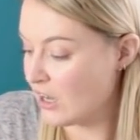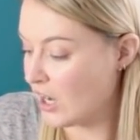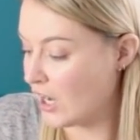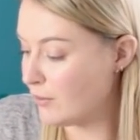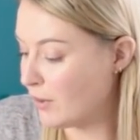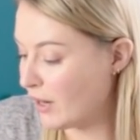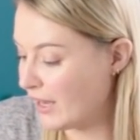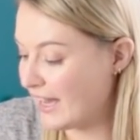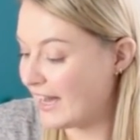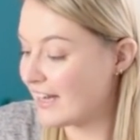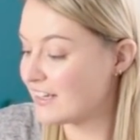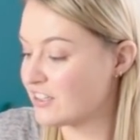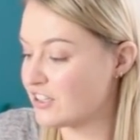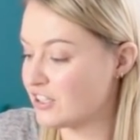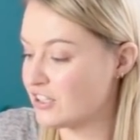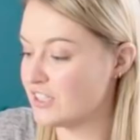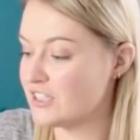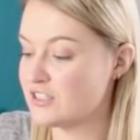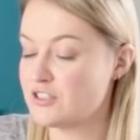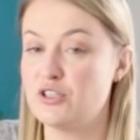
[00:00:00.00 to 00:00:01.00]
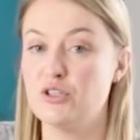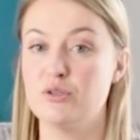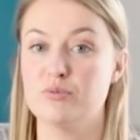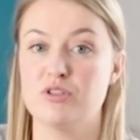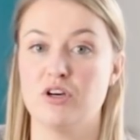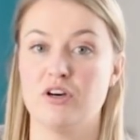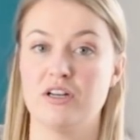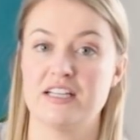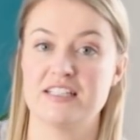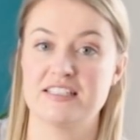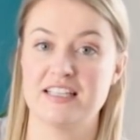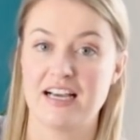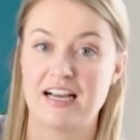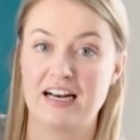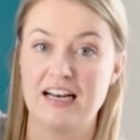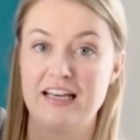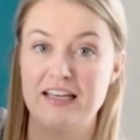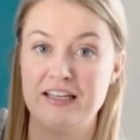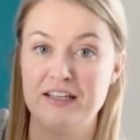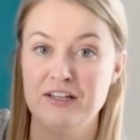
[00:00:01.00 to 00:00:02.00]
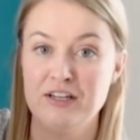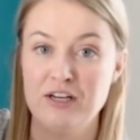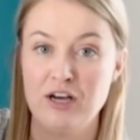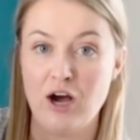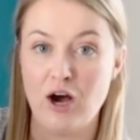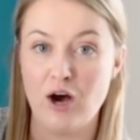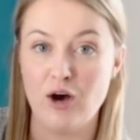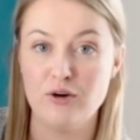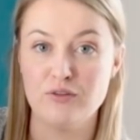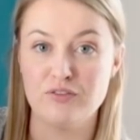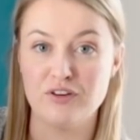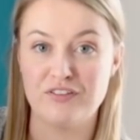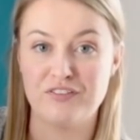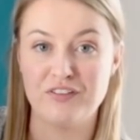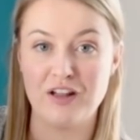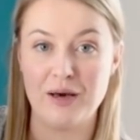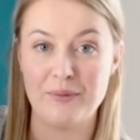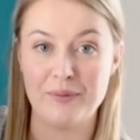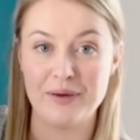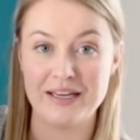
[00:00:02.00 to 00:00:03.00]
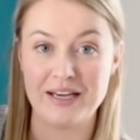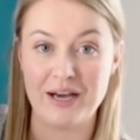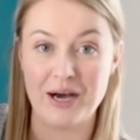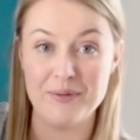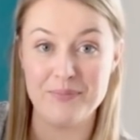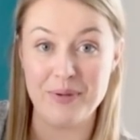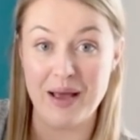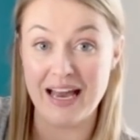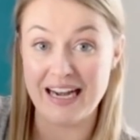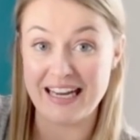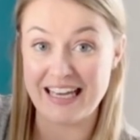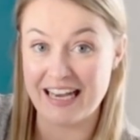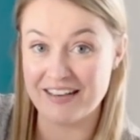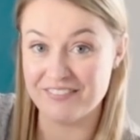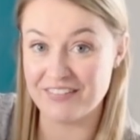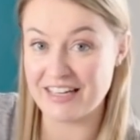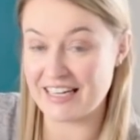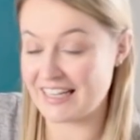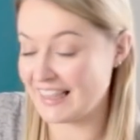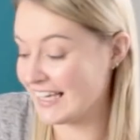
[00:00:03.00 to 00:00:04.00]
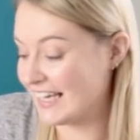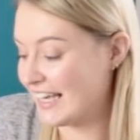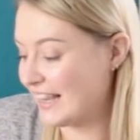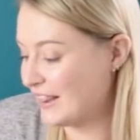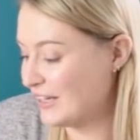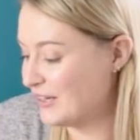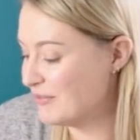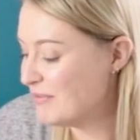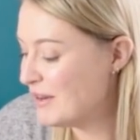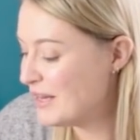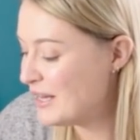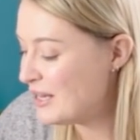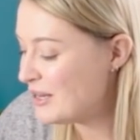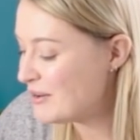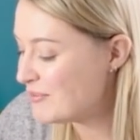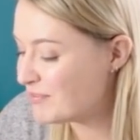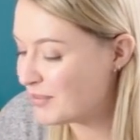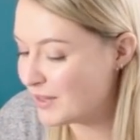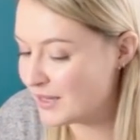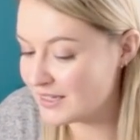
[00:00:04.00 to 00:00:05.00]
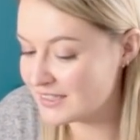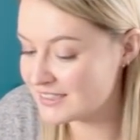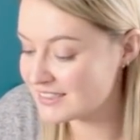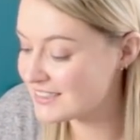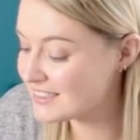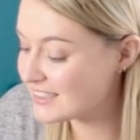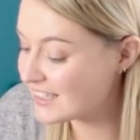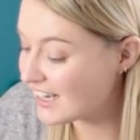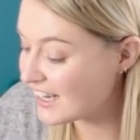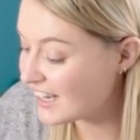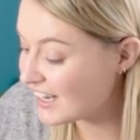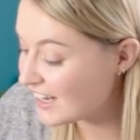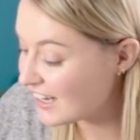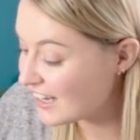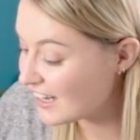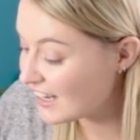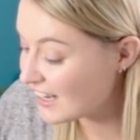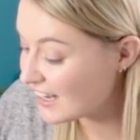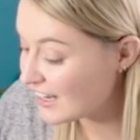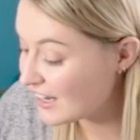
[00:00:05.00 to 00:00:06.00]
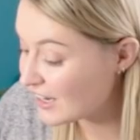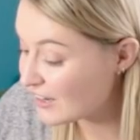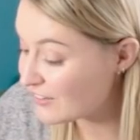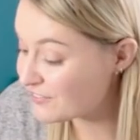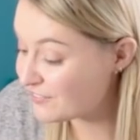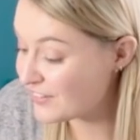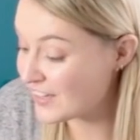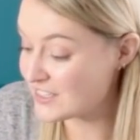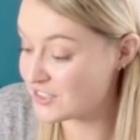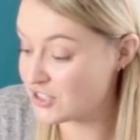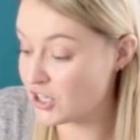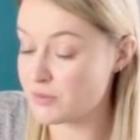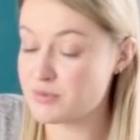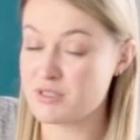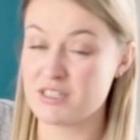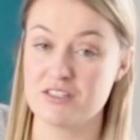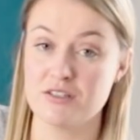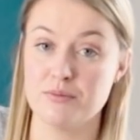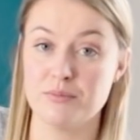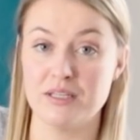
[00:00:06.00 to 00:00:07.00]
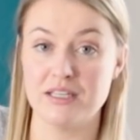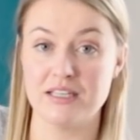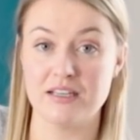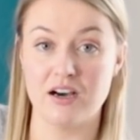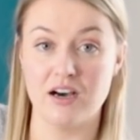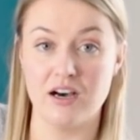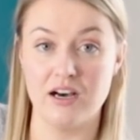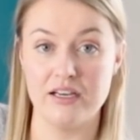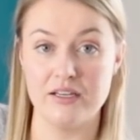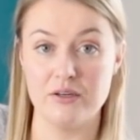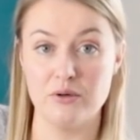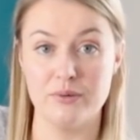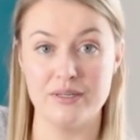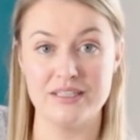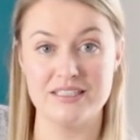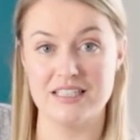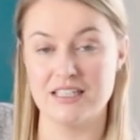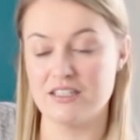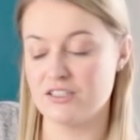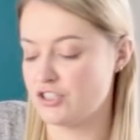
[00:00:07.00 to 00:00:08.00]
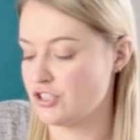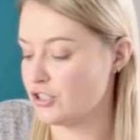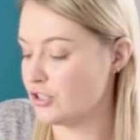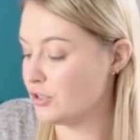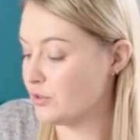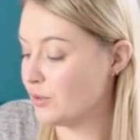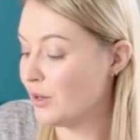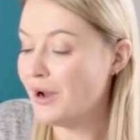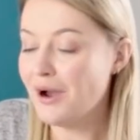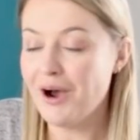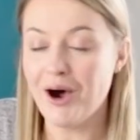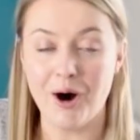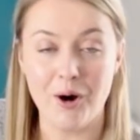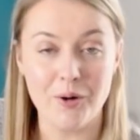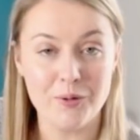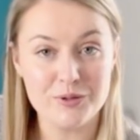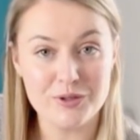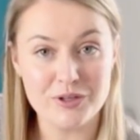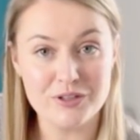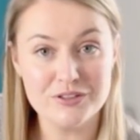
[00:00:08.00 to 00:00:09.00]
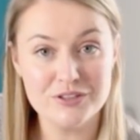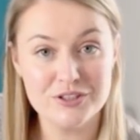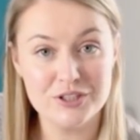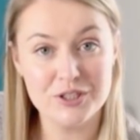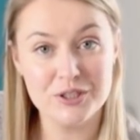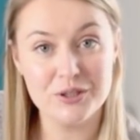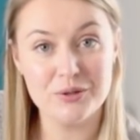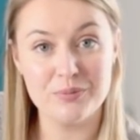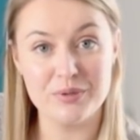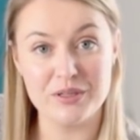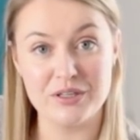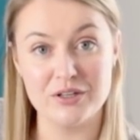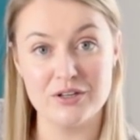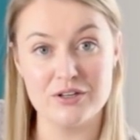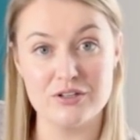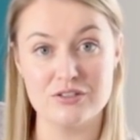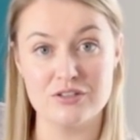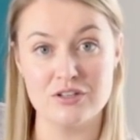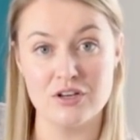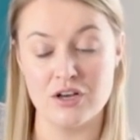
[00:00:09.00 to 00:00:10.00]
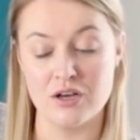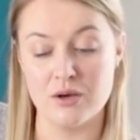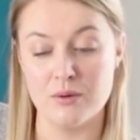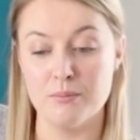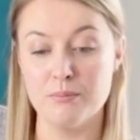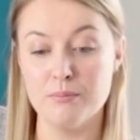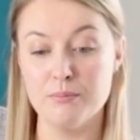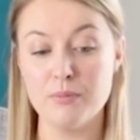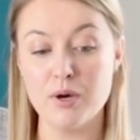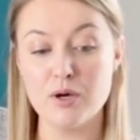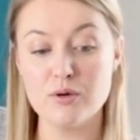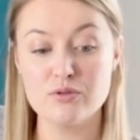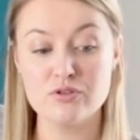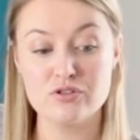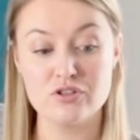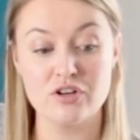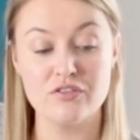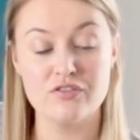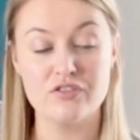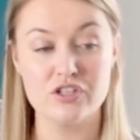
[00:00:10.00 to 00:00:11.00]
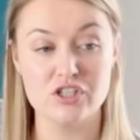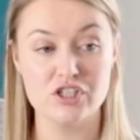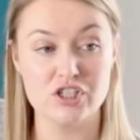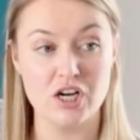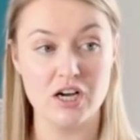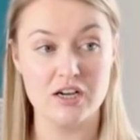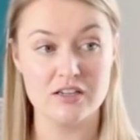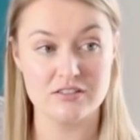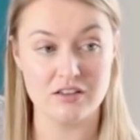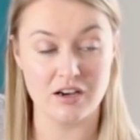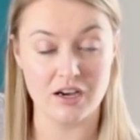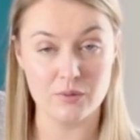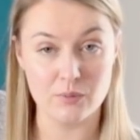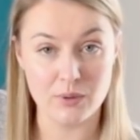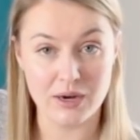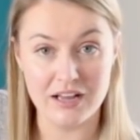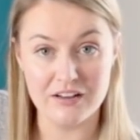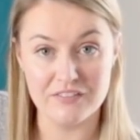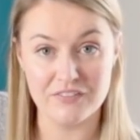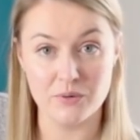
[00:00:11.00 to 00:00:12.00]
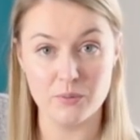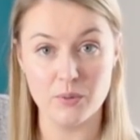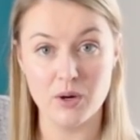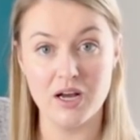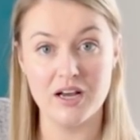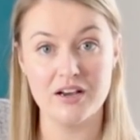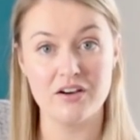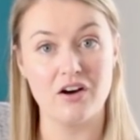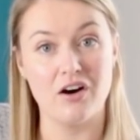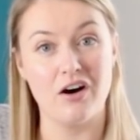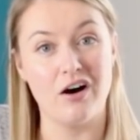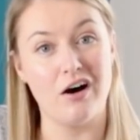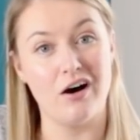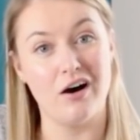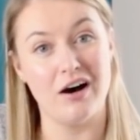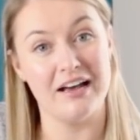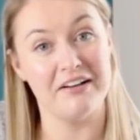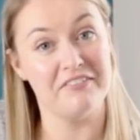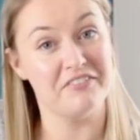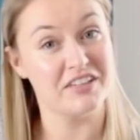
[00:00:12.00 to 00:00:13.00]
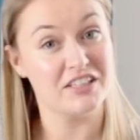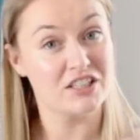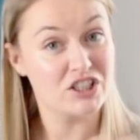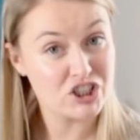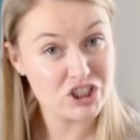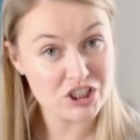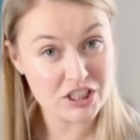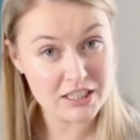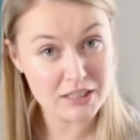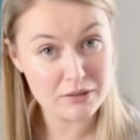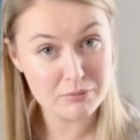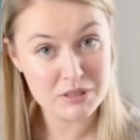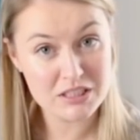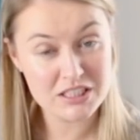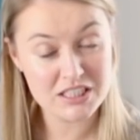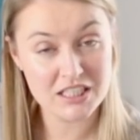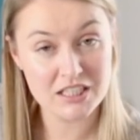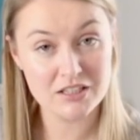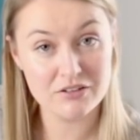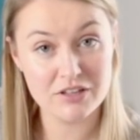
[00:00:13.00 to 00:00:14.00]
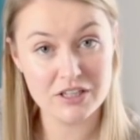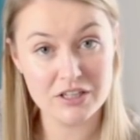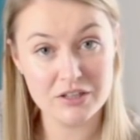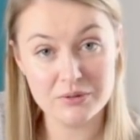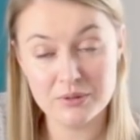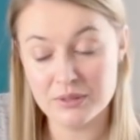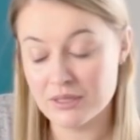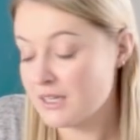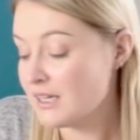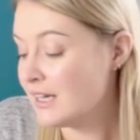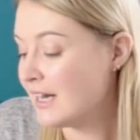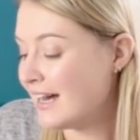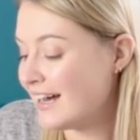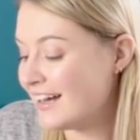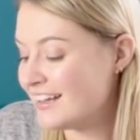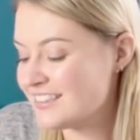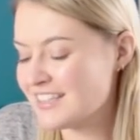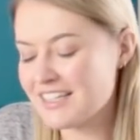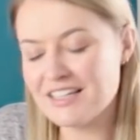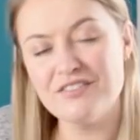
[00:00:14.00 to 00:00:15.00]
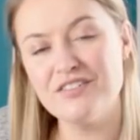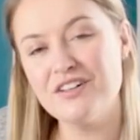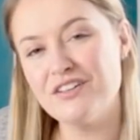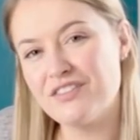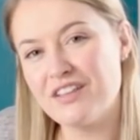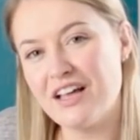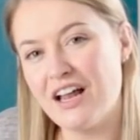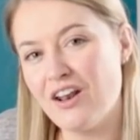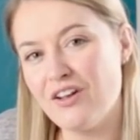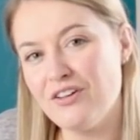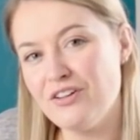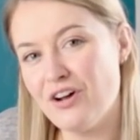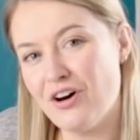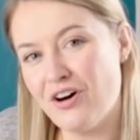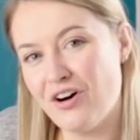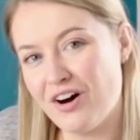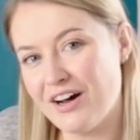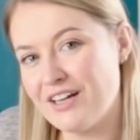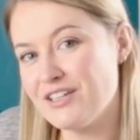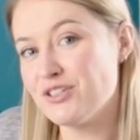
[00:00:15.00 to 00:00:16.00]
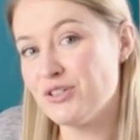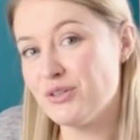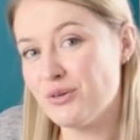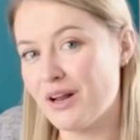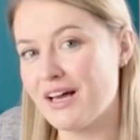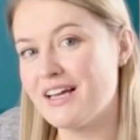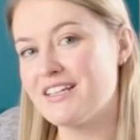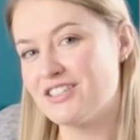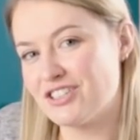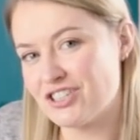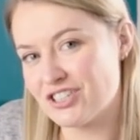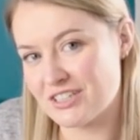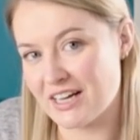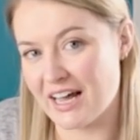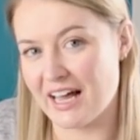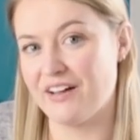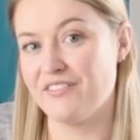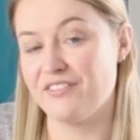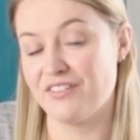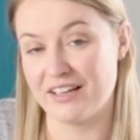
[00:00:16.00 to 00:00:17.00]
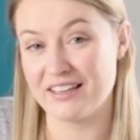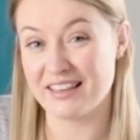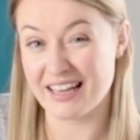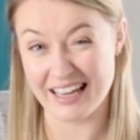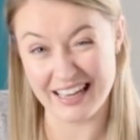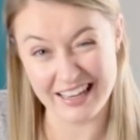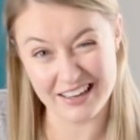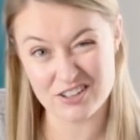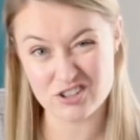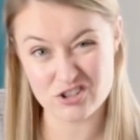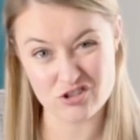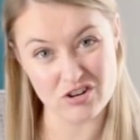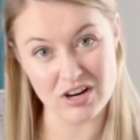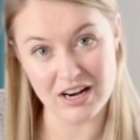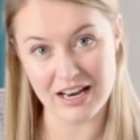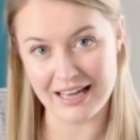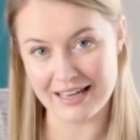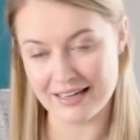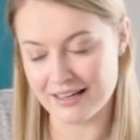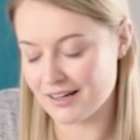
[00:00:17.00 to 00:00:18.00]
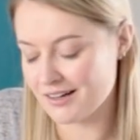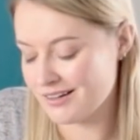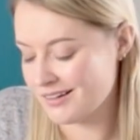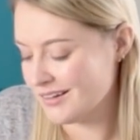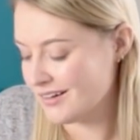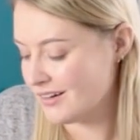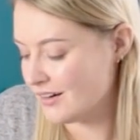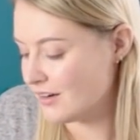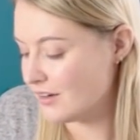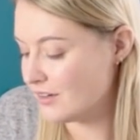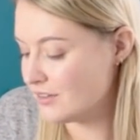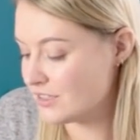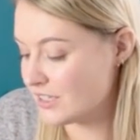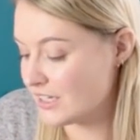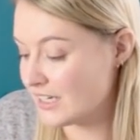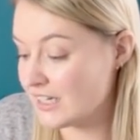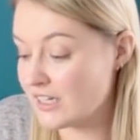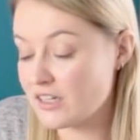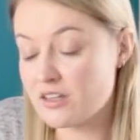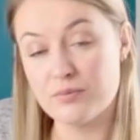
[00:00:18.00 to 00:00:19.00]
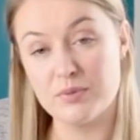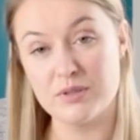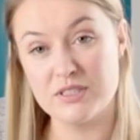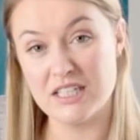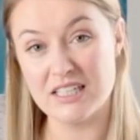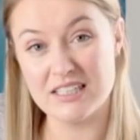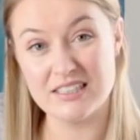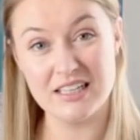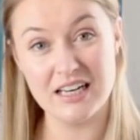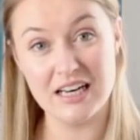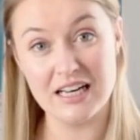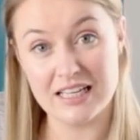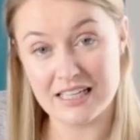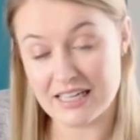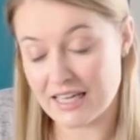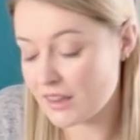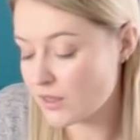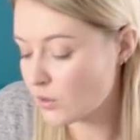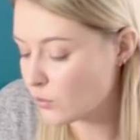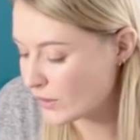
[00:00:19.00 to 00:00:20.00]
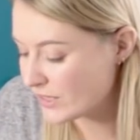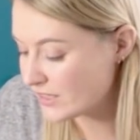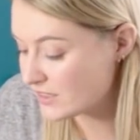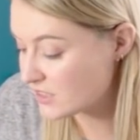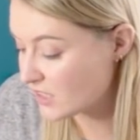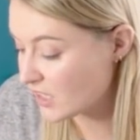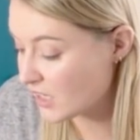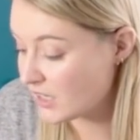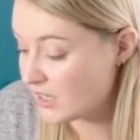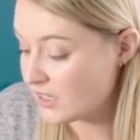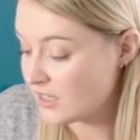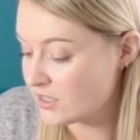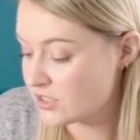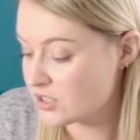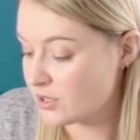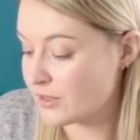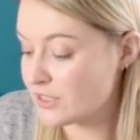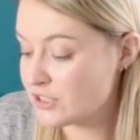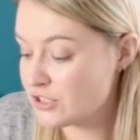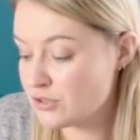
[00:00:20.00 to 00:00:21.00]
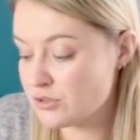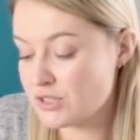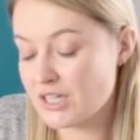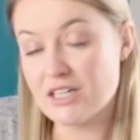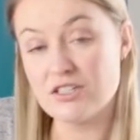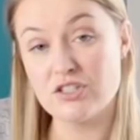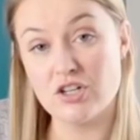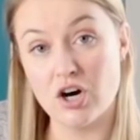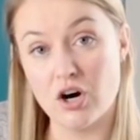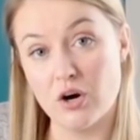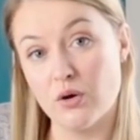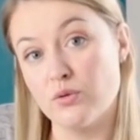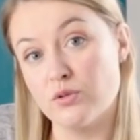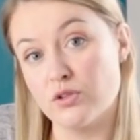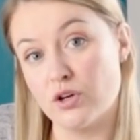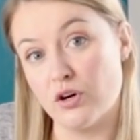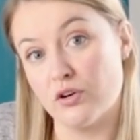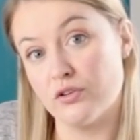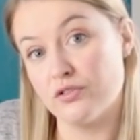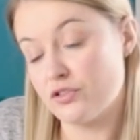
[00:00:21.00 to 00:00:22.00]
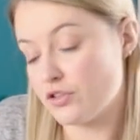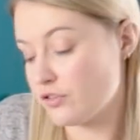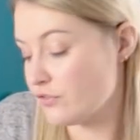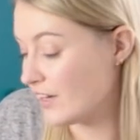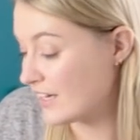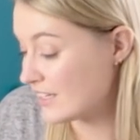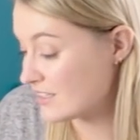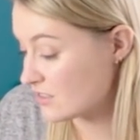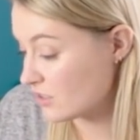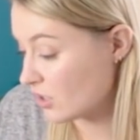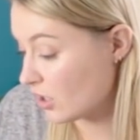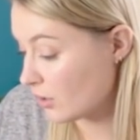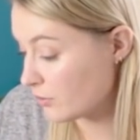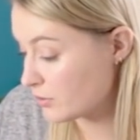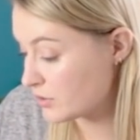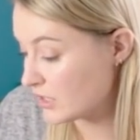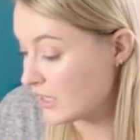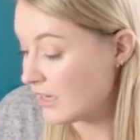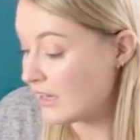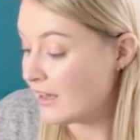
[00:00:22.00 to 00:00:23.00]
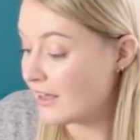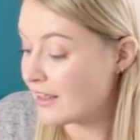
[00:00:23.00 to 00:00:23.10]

I might add that these cubes aren't exactly overflowing. I barely have anything in them, but vest tops is something I always tend to hold on to because most of the shirts I wear for work are of a sheer material, and even if they're not, I do like to just have like that extra layer underneath, particularly in the winter, so I do tend to hold on to vest tops.